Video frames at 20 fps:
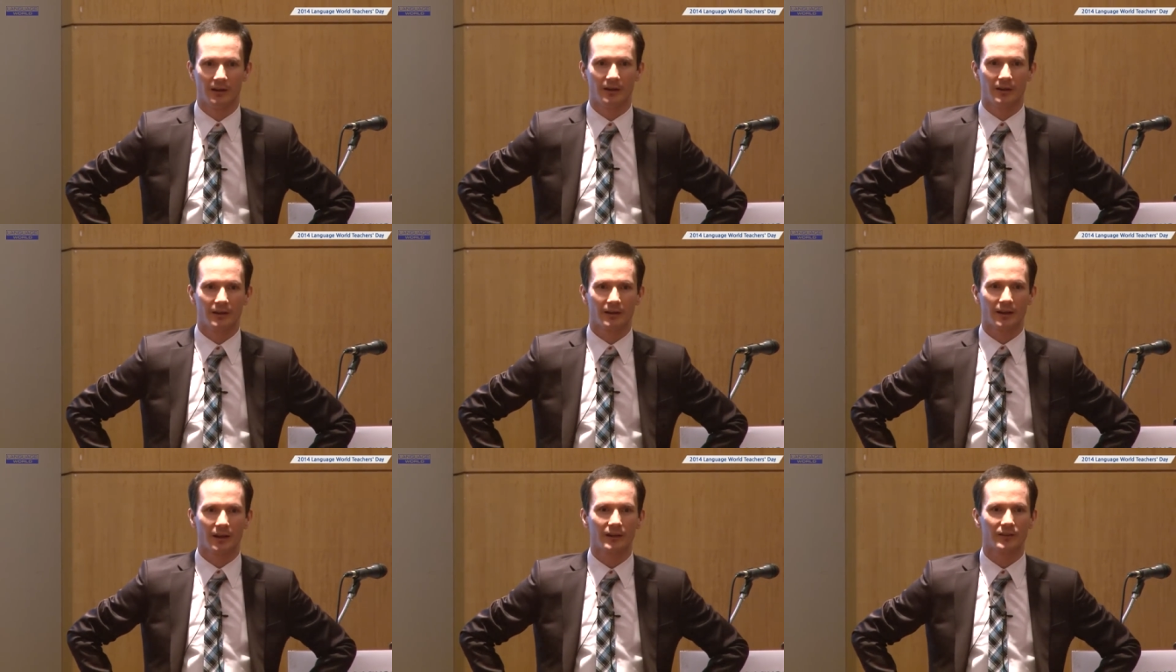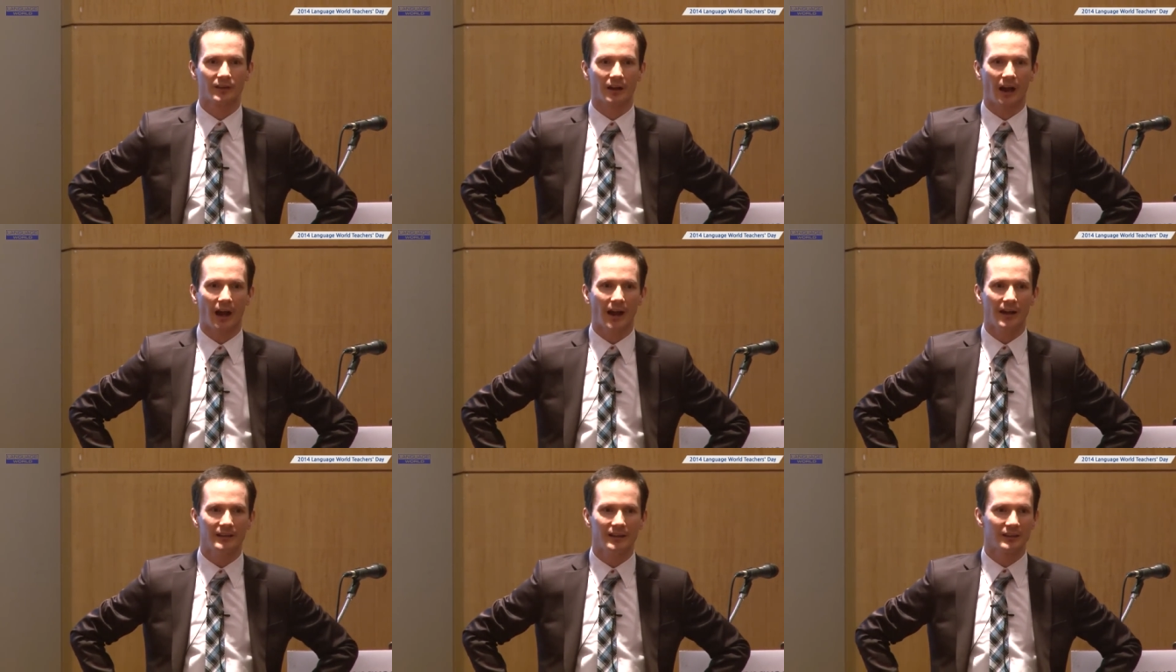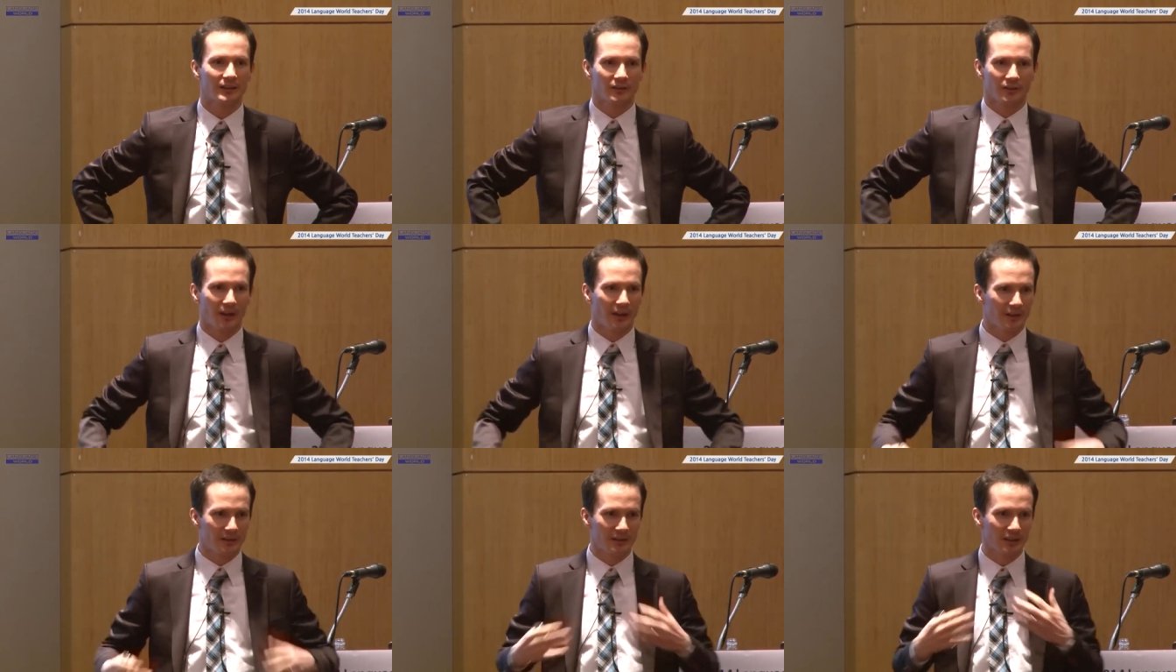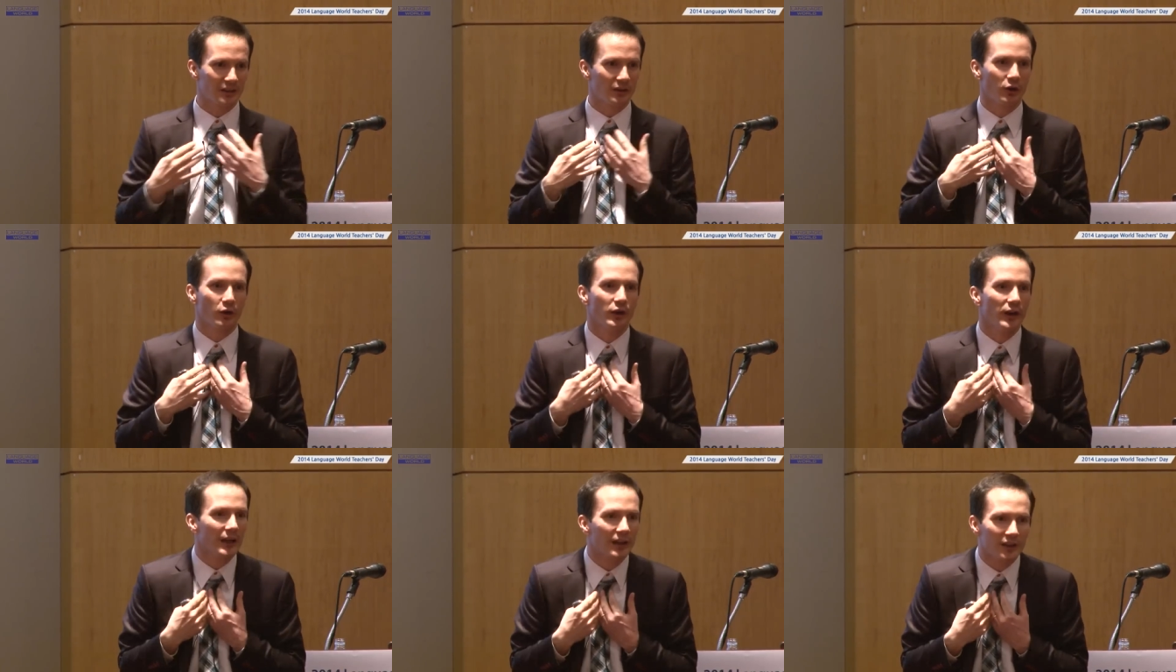Because I didn't
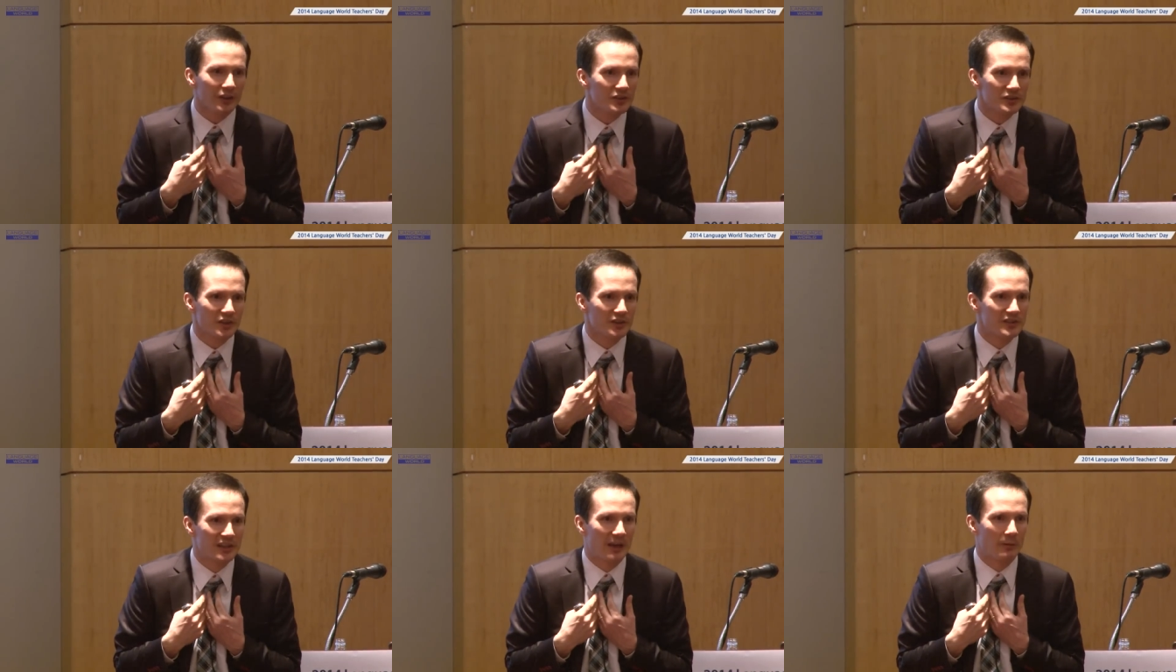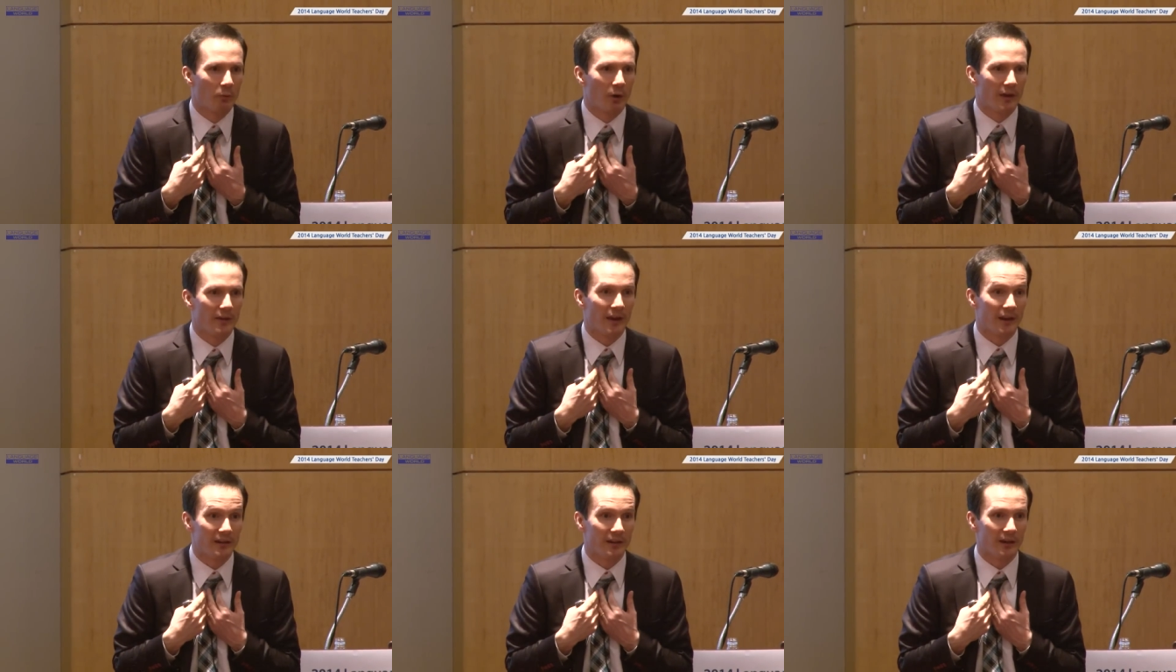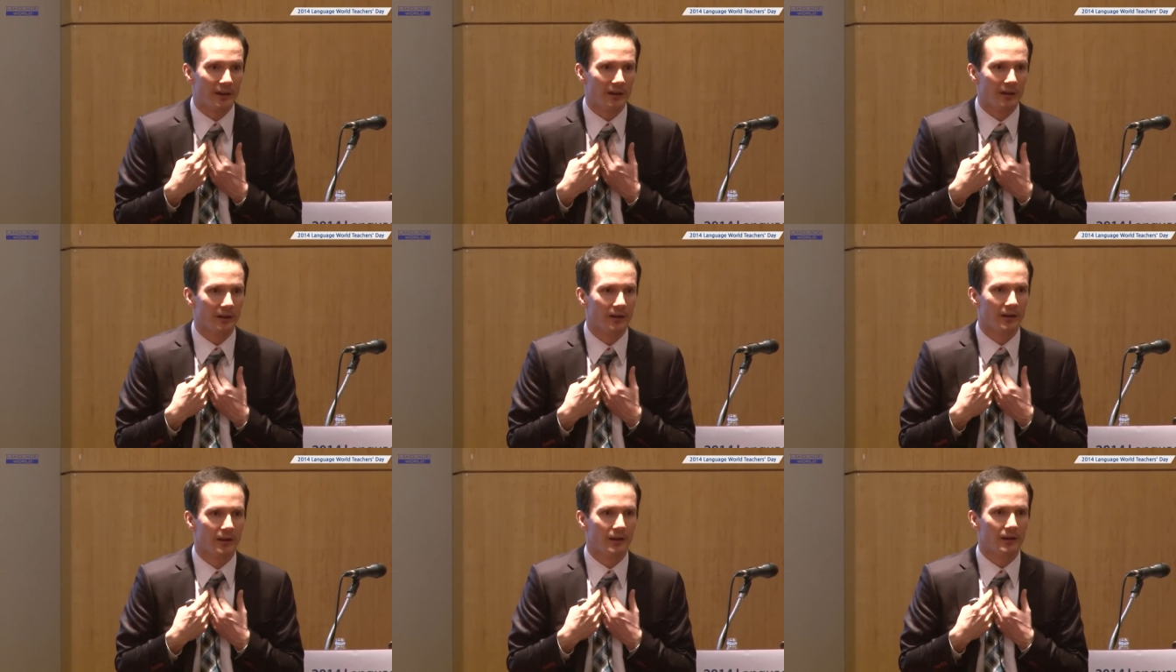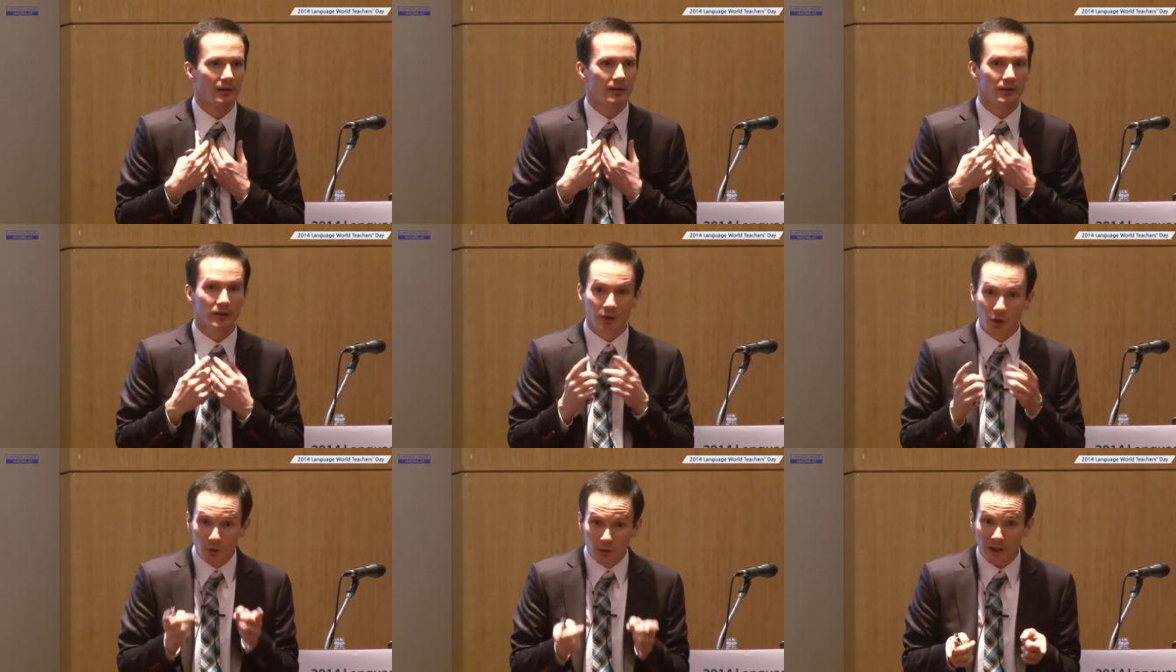learn English the same way they did.
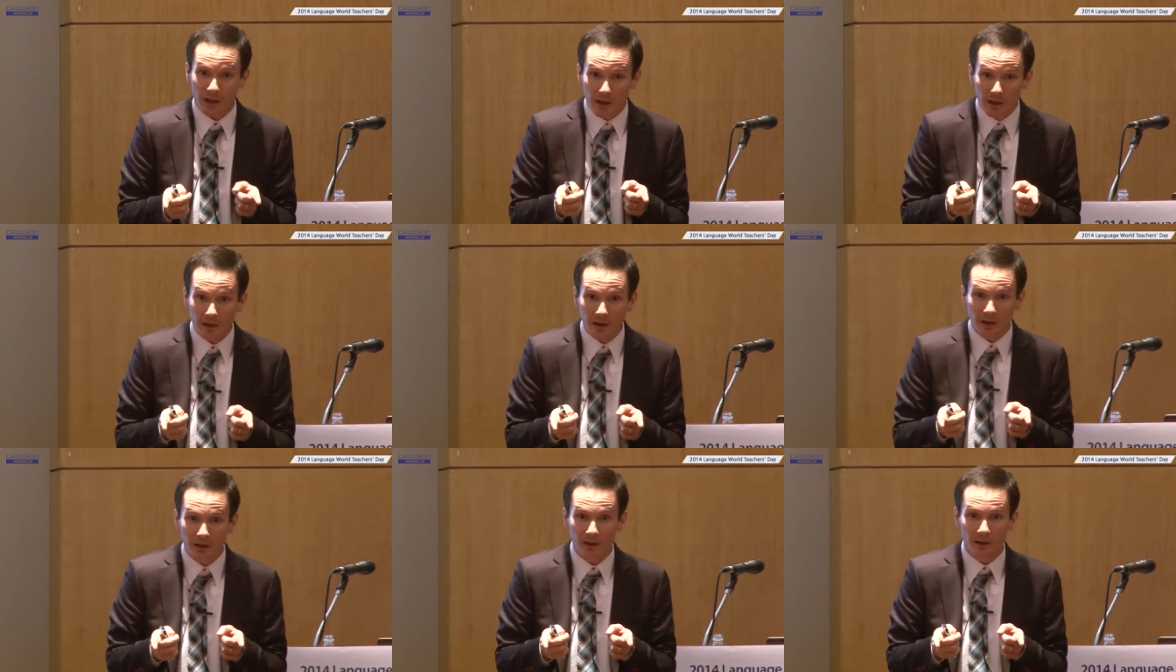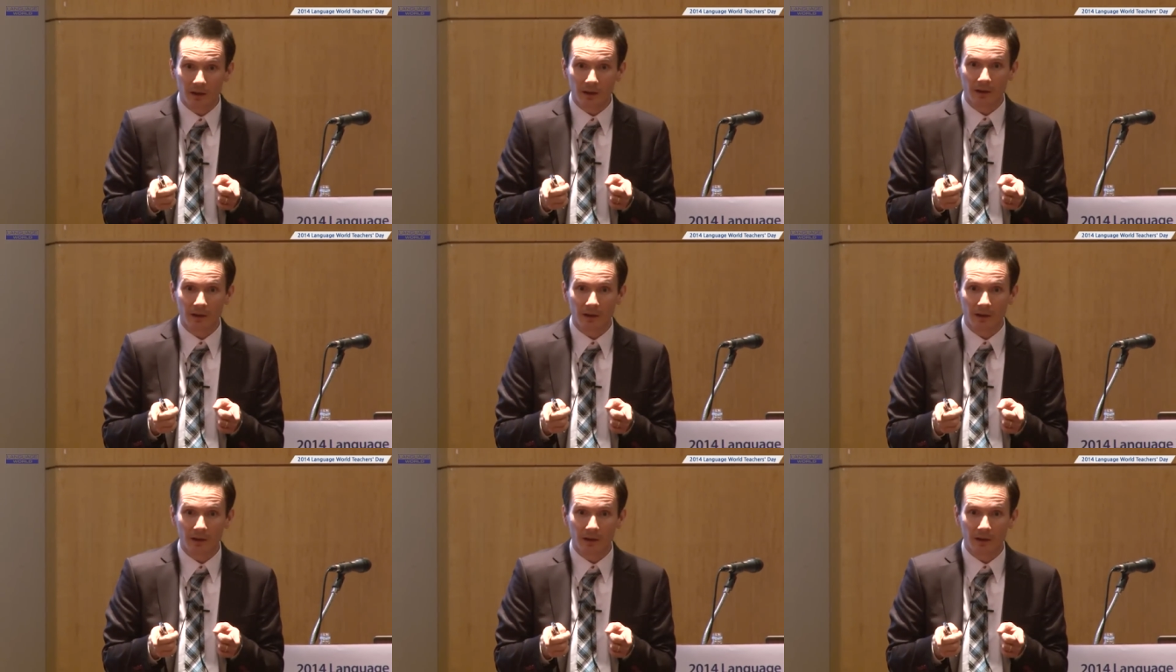You did.